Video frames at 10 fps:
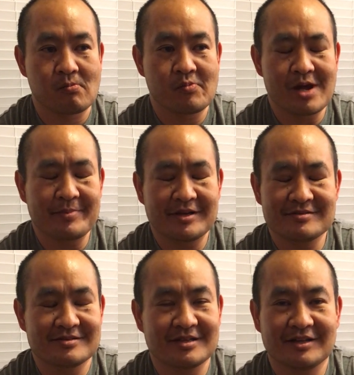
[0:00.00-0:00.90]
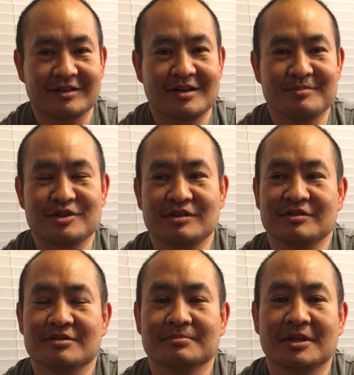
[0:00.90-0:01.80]
Not because it's
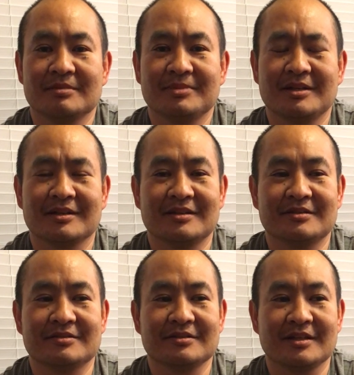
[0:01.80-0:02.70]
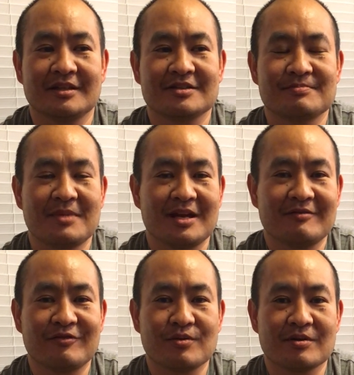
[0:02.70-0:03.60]
obtuse, but because it is made
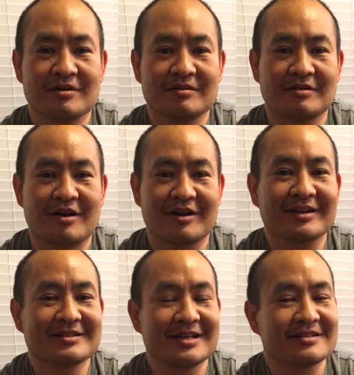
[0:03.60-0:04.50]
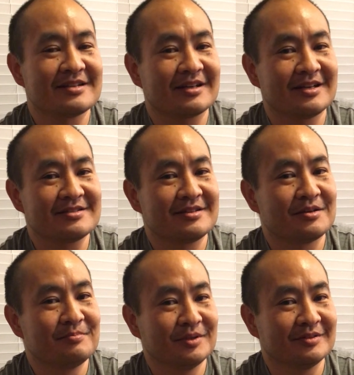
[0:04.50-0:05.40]
for architects like us that
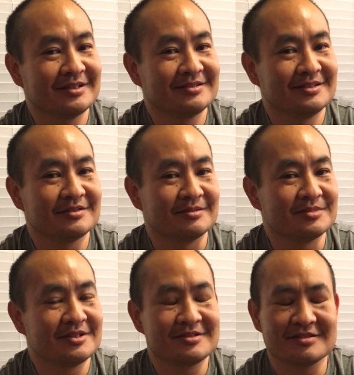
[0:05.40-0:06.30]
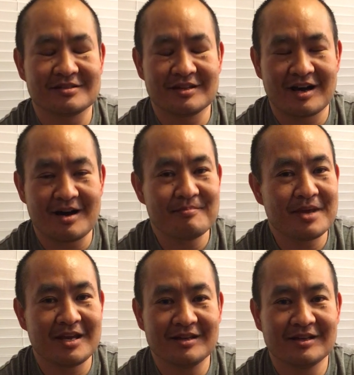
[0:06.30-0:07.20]
are building systems. This is not
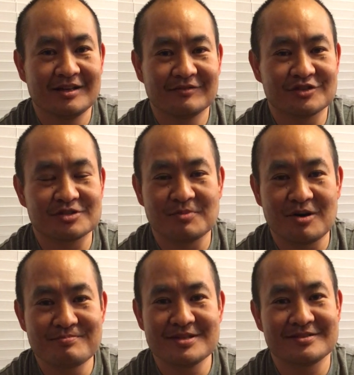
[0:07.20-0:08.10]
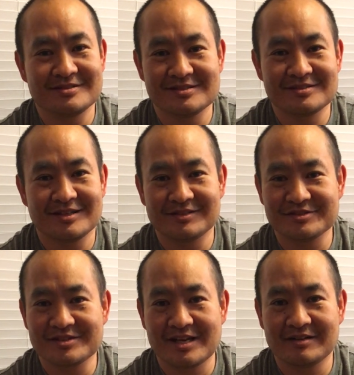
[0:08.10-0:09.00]
made for small businesses to
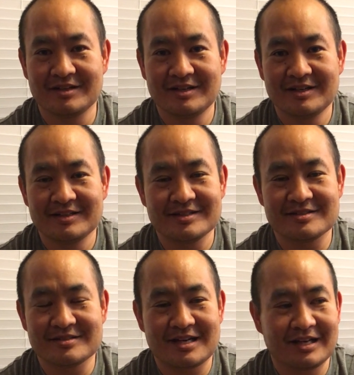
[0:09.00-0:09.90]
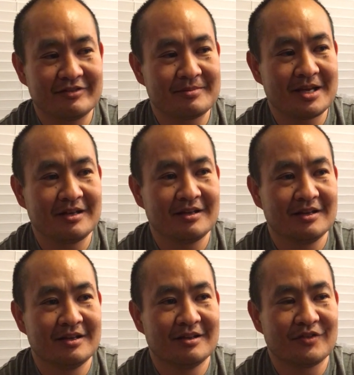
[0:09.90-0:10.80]
understand. This is not even made
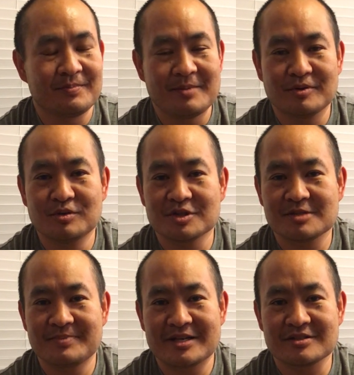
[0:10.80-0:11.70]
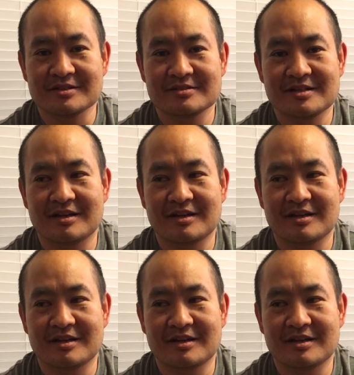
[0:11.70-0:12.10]
for people who are specialists that